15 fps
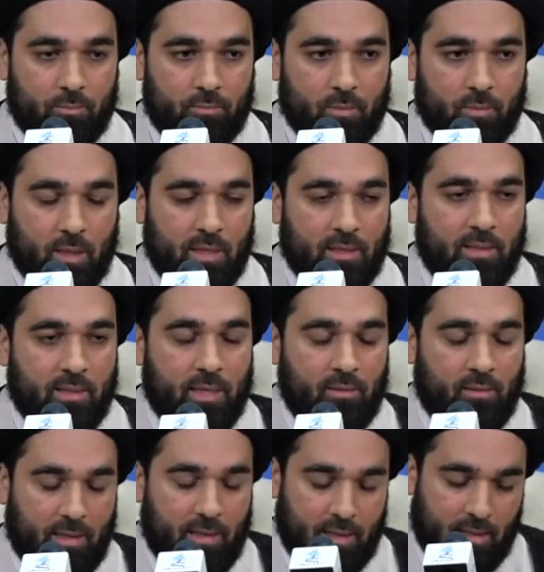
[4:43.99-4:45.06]
he said
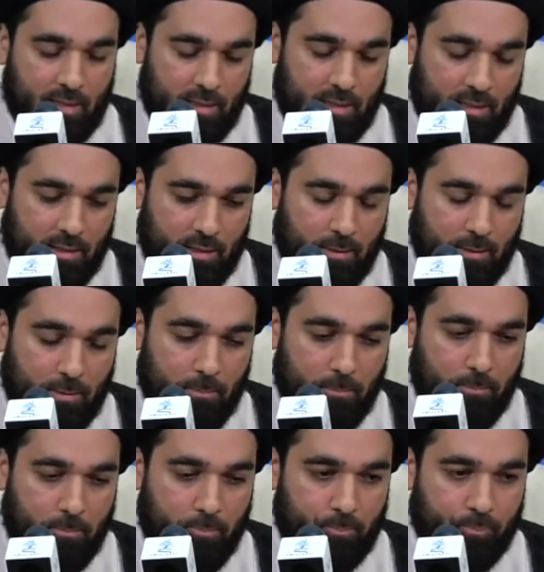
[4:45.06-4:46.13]
that I,
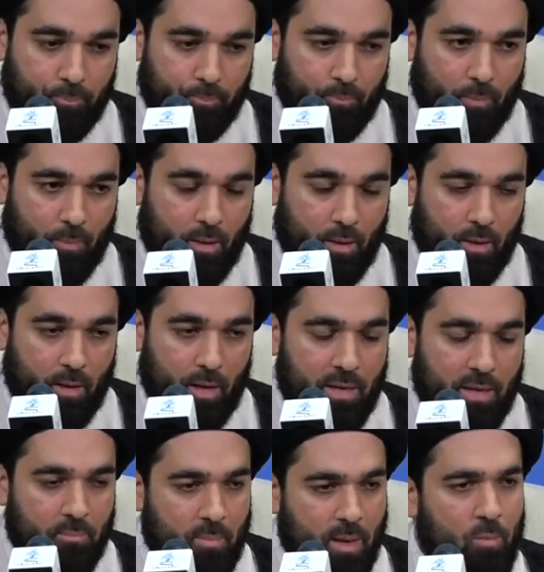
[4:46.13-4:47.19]
I
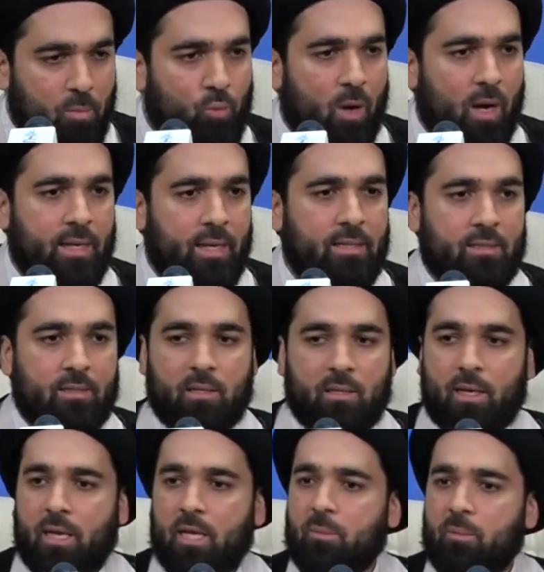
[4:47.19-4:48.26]
memorized
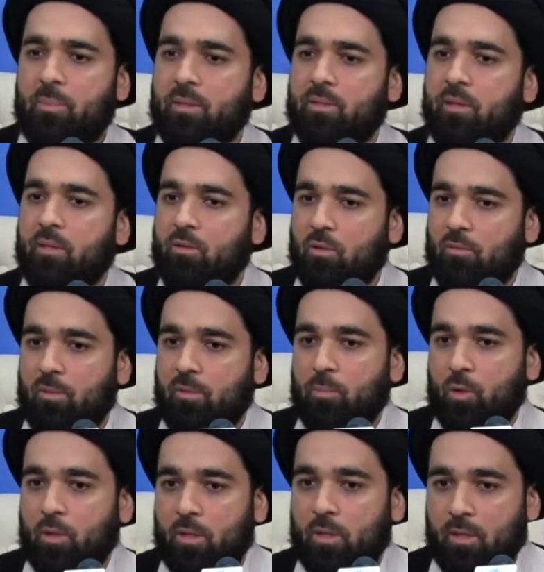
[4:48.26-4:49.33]
80% of the
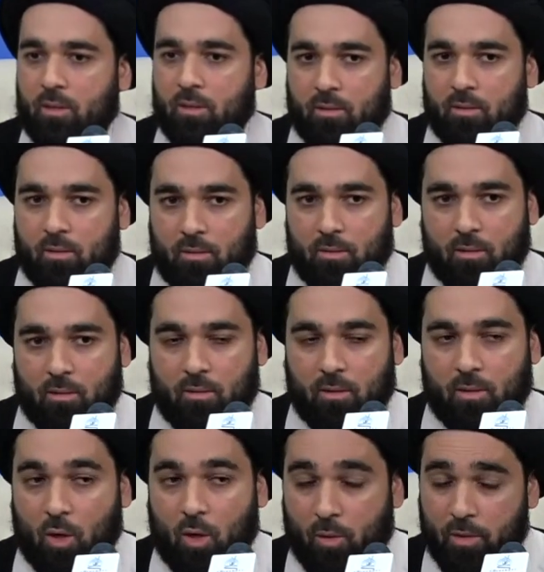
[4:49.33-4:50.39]
book.
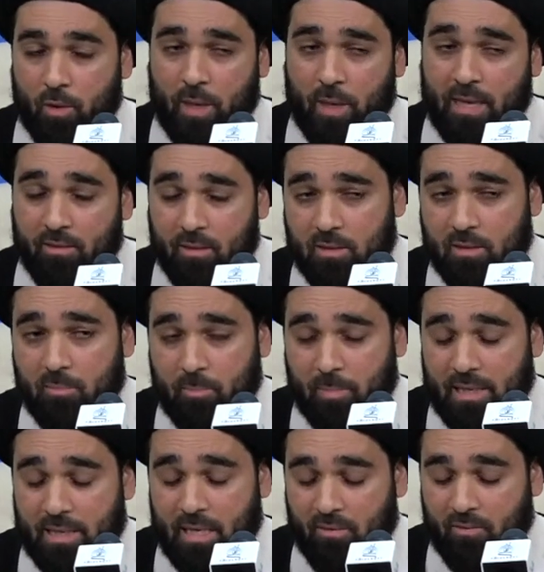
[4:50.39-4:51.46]
Although he doesn't
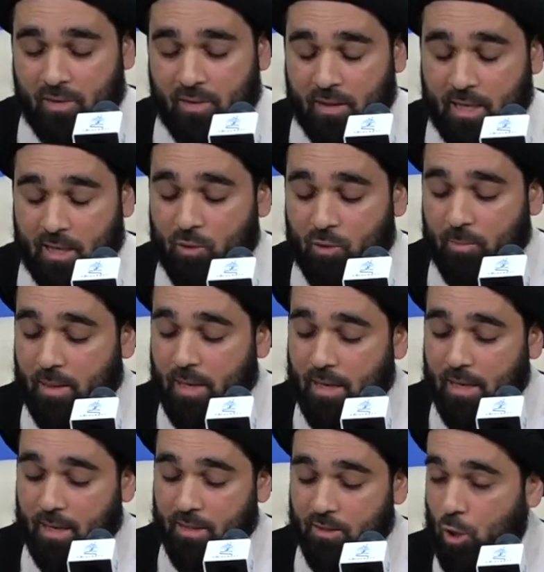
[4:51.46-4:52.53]
believe that Nahjul
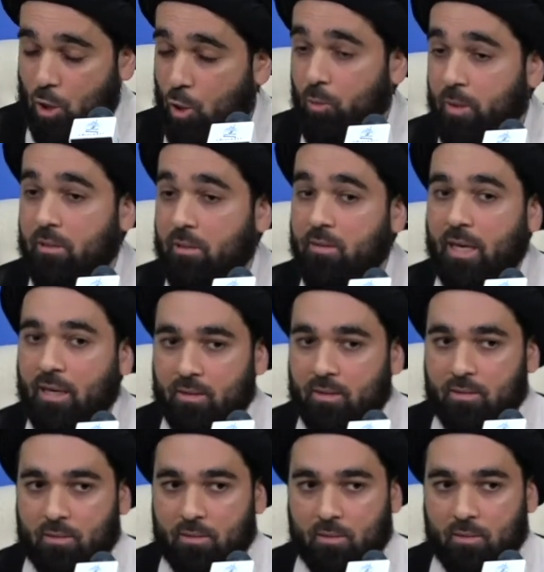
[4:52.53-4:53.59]
Balagha is a holy
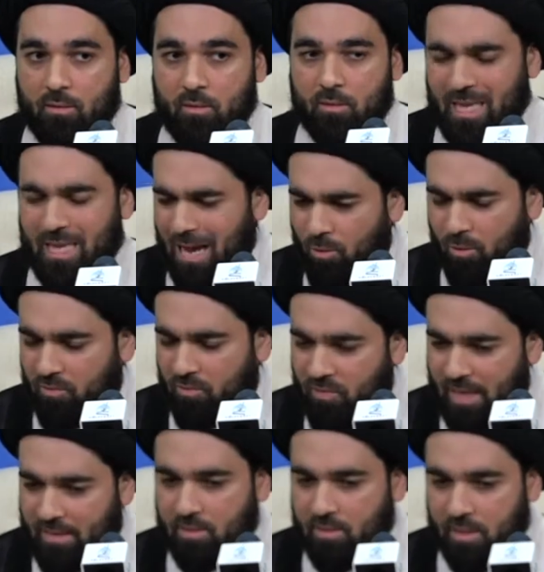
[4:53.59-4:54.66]
text, it's out of
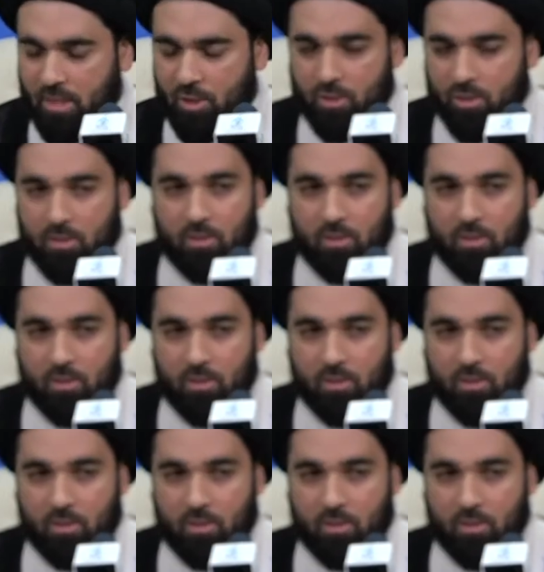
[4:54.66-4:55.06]
fascination.